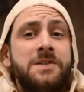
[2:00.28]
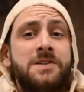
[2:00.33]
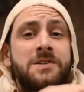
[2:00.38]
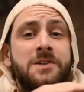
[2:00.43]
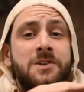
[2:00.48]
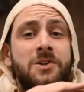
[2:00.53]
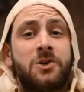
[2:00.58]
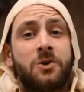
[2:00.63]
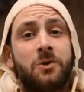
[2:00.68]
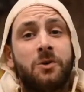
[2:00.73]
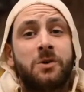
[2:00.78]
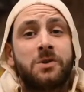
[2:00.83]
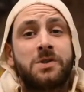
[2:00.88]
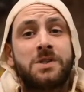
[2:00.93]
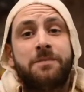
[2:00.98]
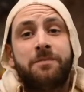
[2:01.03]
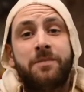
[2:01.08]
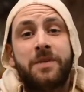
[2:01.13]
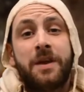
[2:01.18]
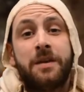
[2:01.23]
maces are
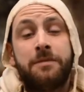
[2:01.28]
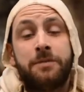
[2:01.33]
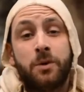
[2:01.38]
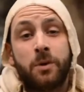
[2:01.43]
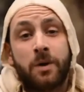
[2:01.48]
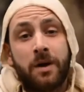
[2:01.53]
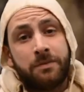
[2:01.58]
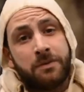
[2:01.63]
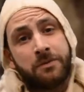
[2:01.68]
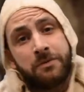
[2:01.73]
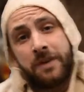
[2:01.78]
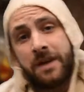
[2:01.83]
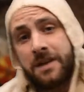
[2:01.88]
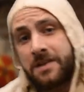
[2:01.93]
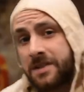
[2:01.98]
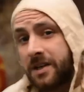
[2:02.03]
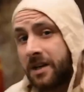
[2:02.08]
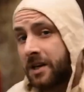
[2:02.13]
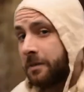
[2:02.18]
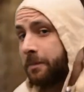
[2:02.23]
short, if you're ever
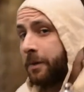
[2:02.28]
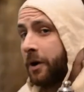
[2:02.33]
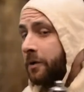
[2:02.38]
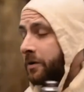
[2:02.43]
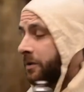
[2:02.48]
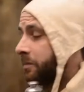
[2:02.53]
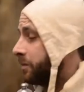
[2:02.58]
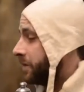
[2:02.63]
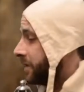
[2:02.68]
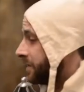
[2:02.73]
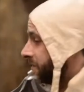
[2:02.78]
facing an opponent